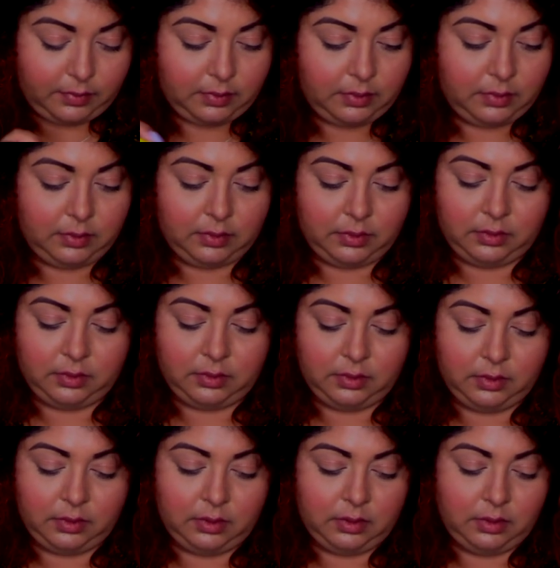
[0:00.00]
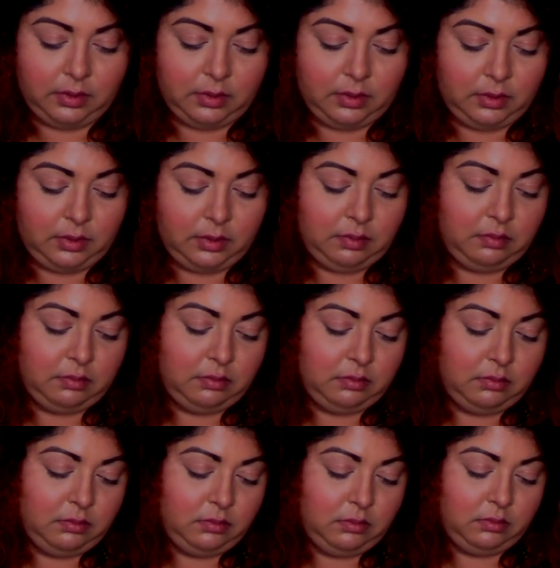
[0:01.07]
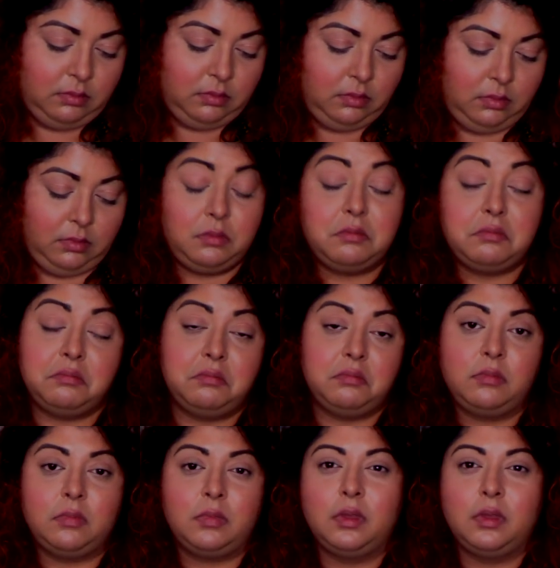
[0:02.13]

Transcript: Nobody speaks.